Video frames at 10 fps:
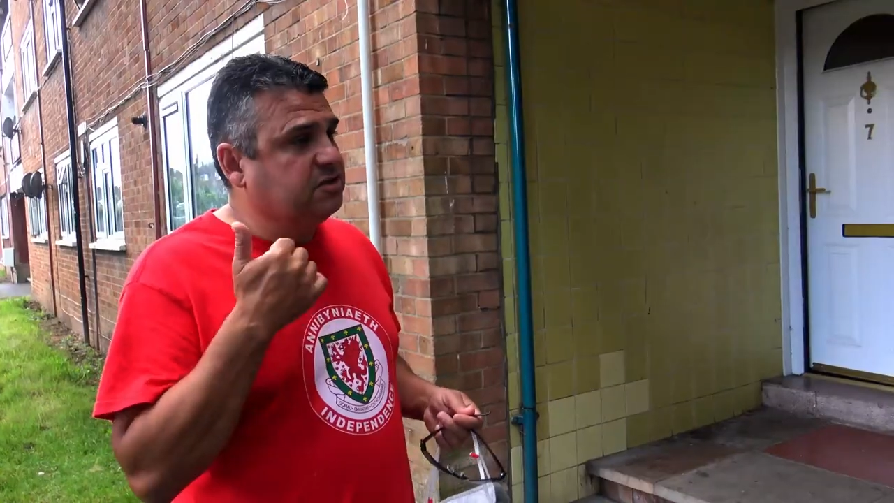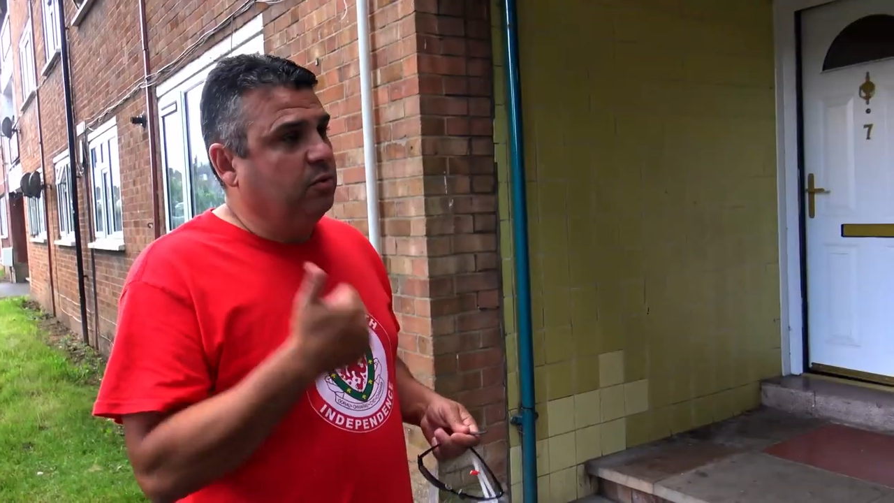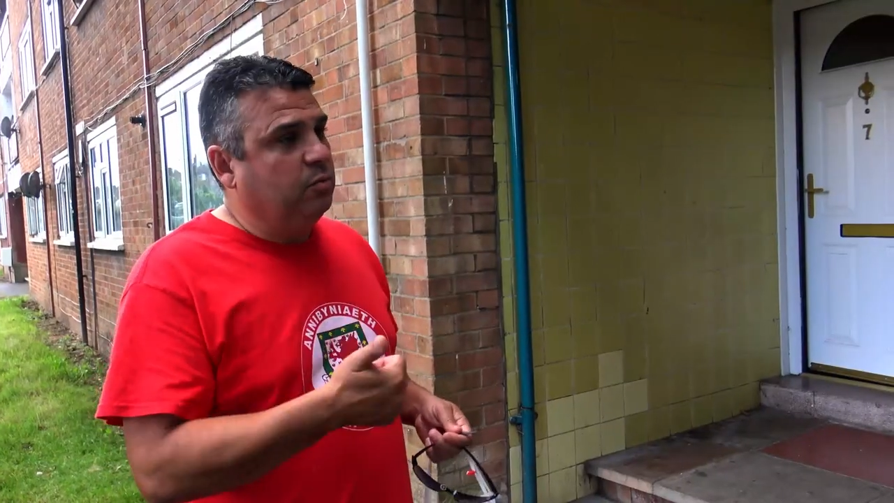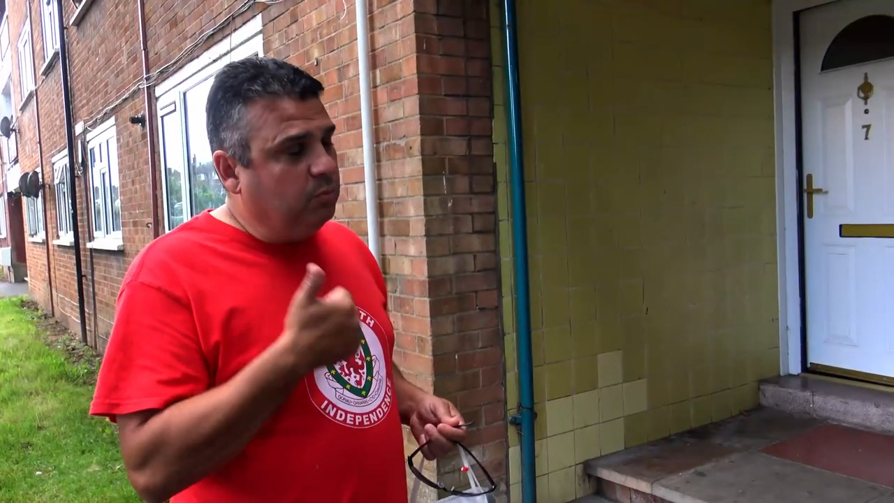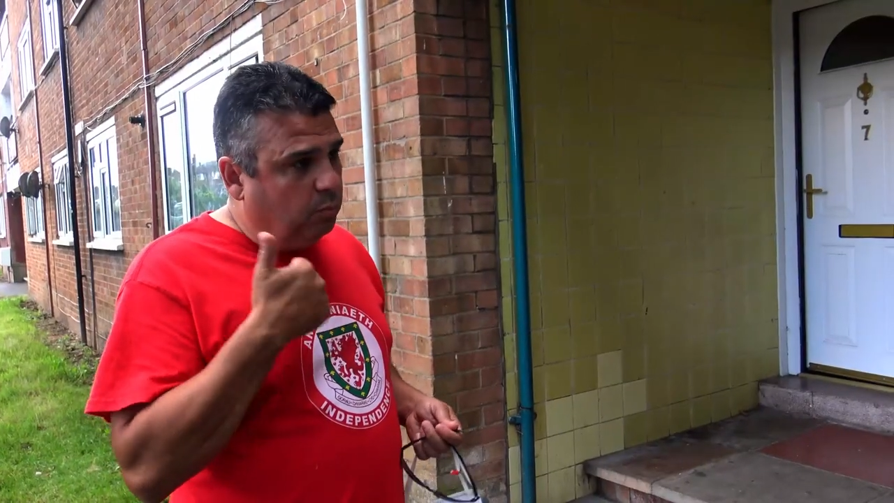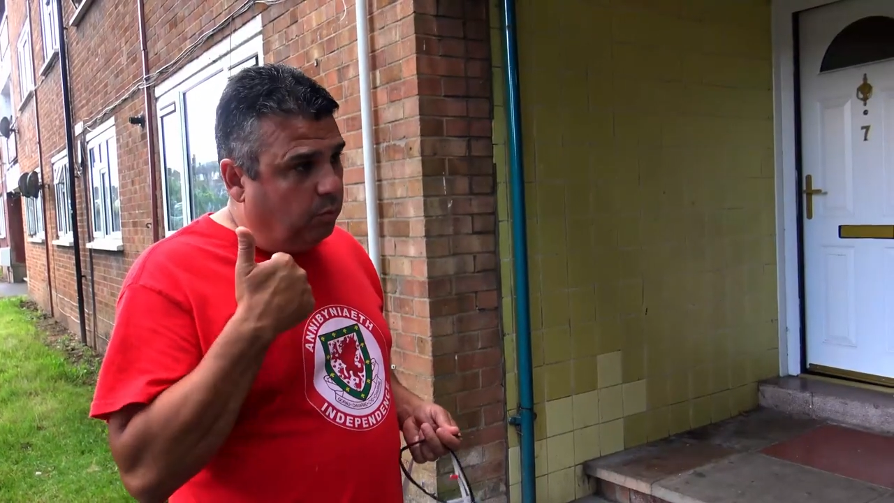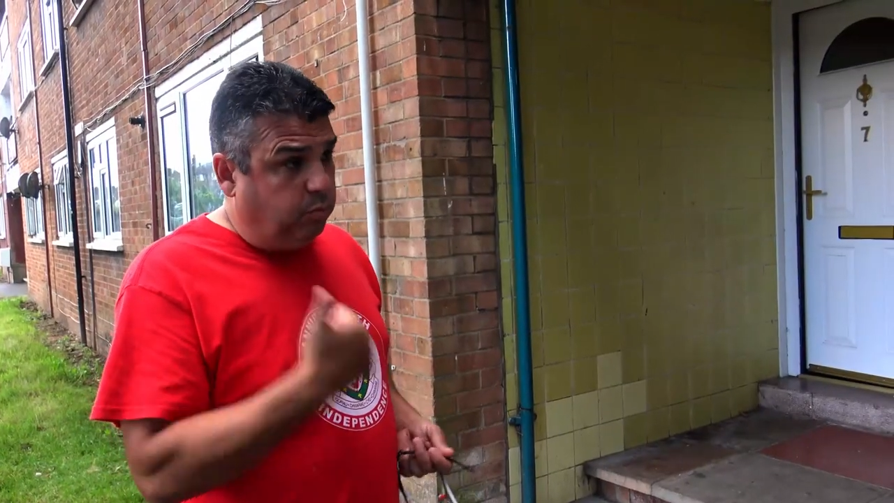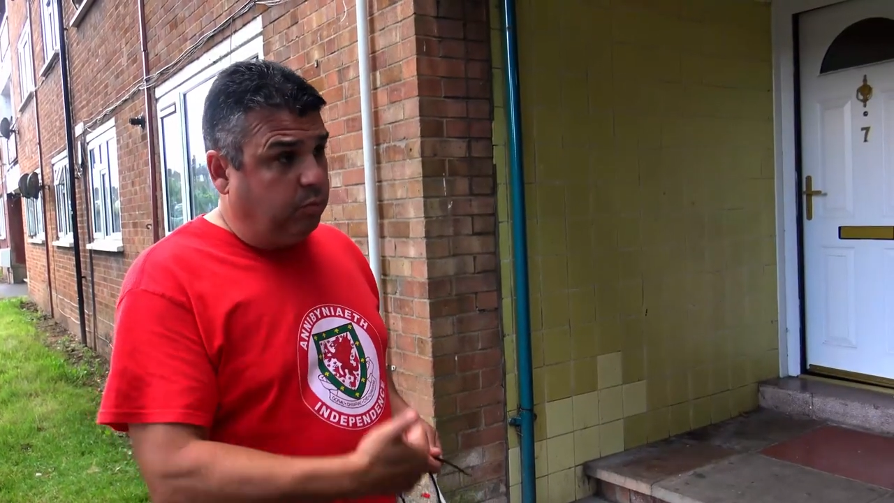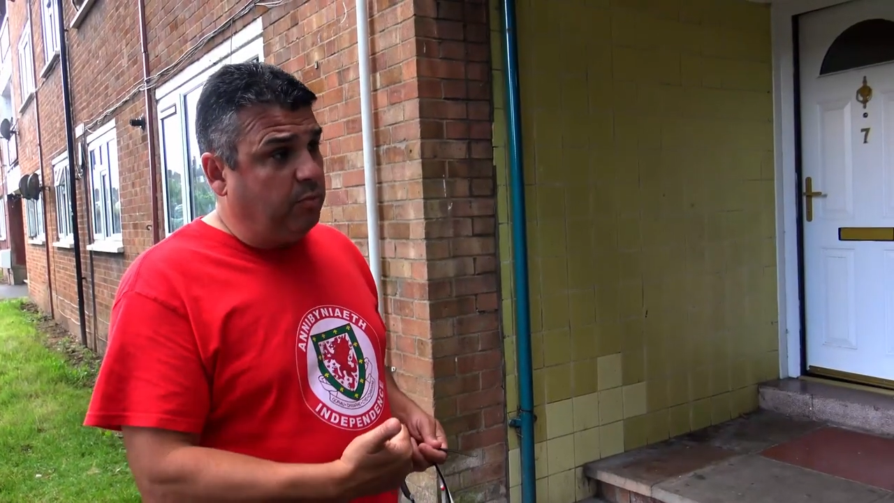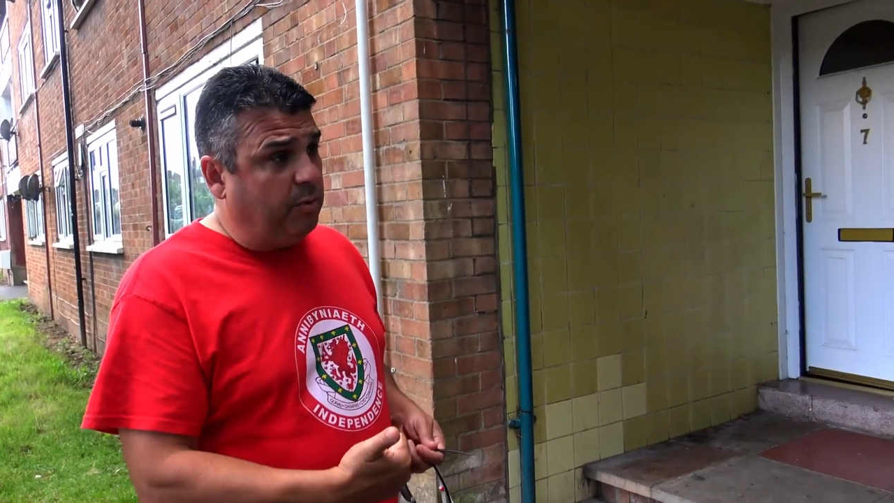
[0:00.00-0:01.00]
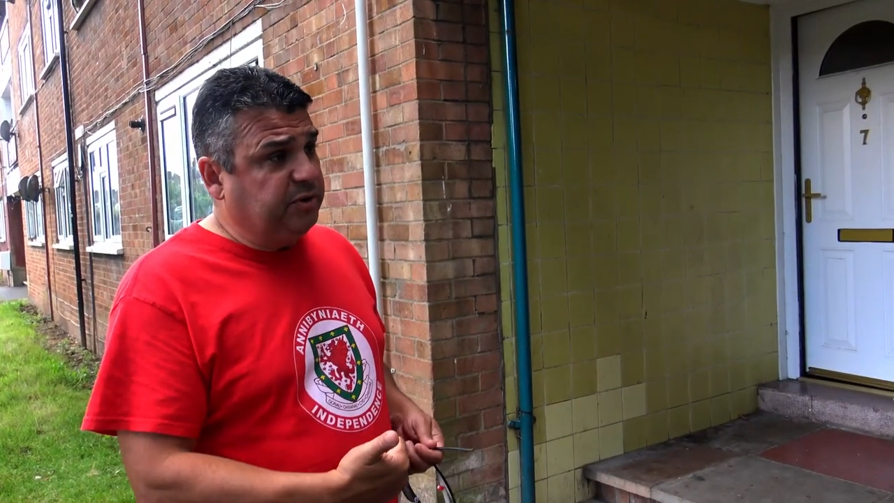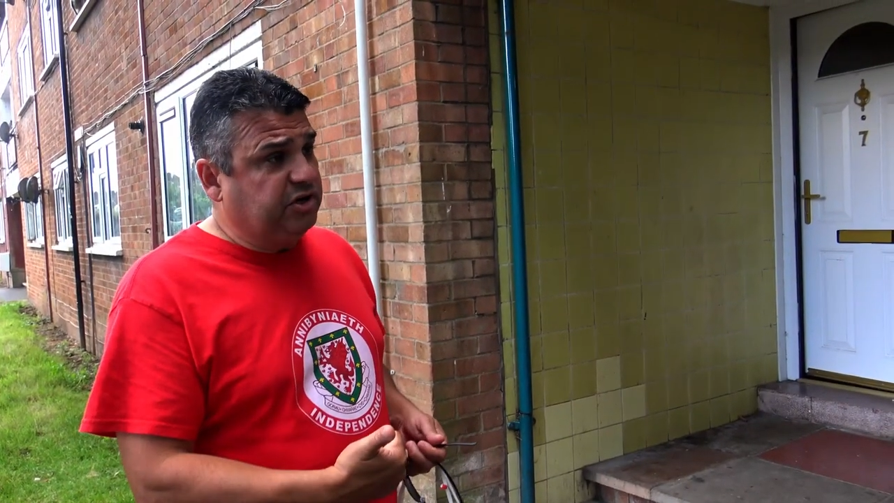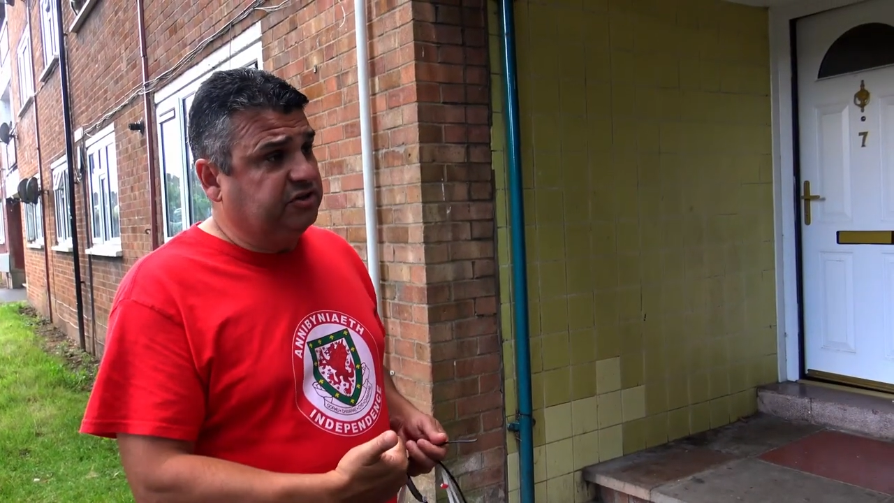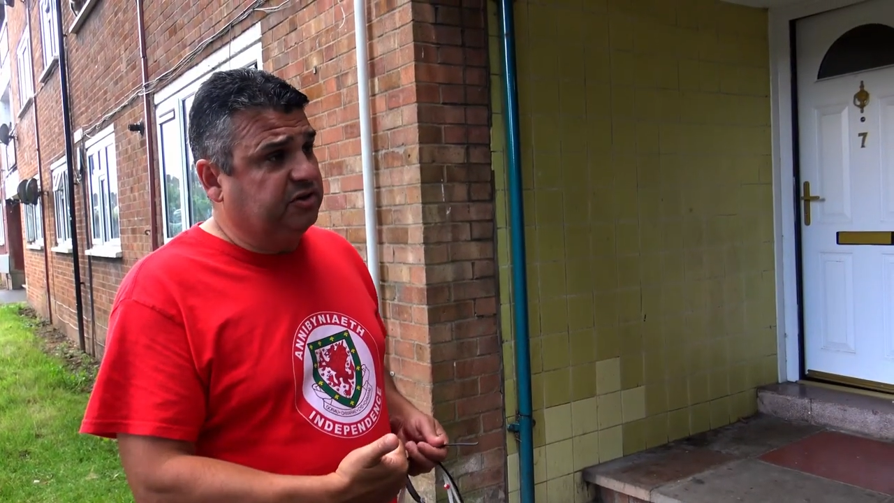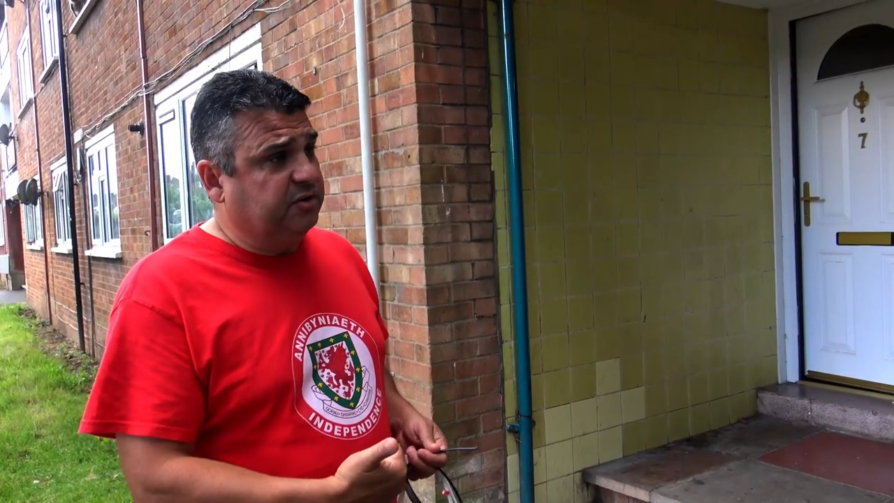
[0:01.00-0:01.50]
So what we
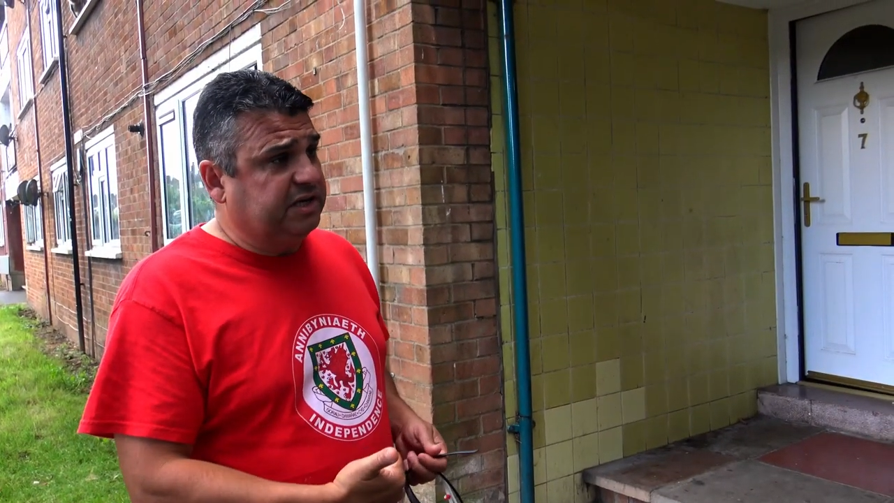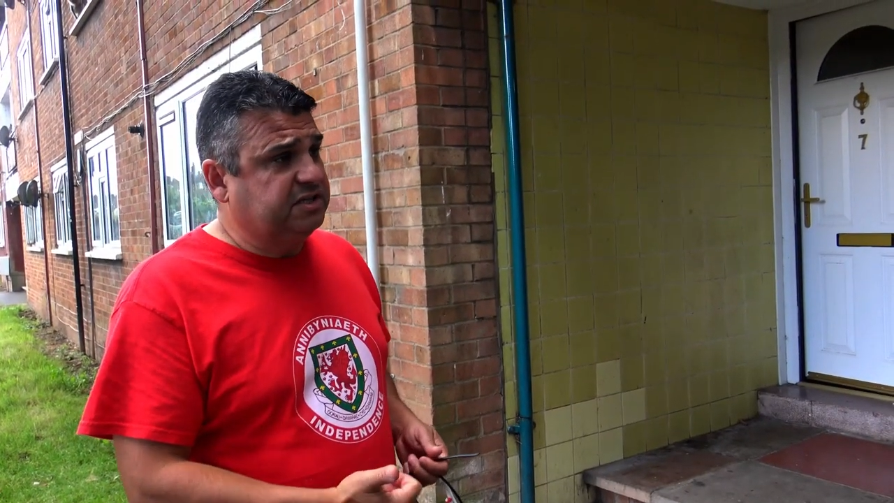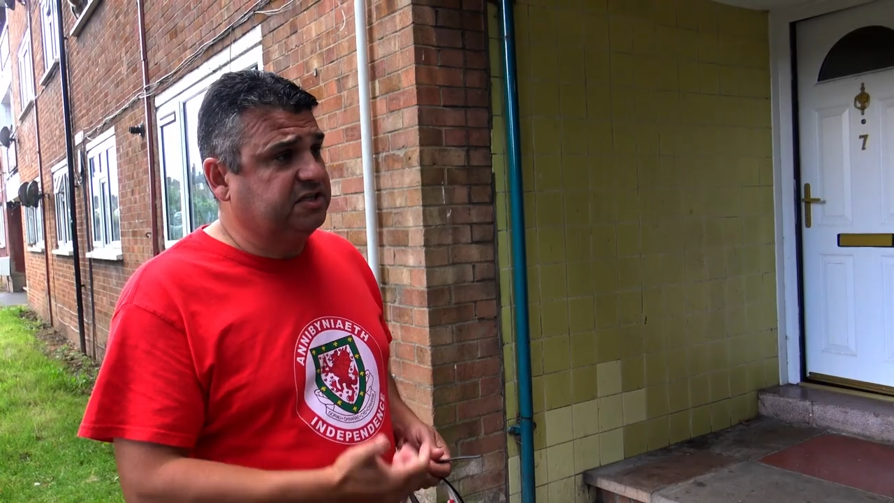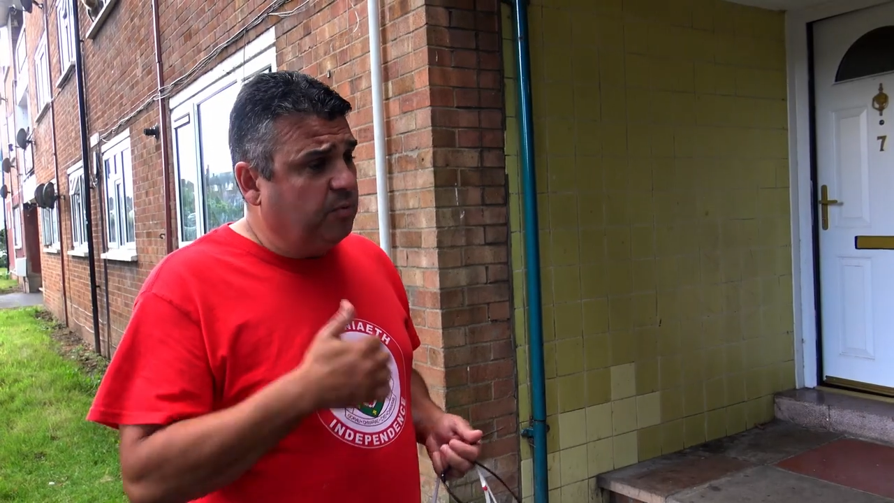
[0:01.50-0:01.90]
could do is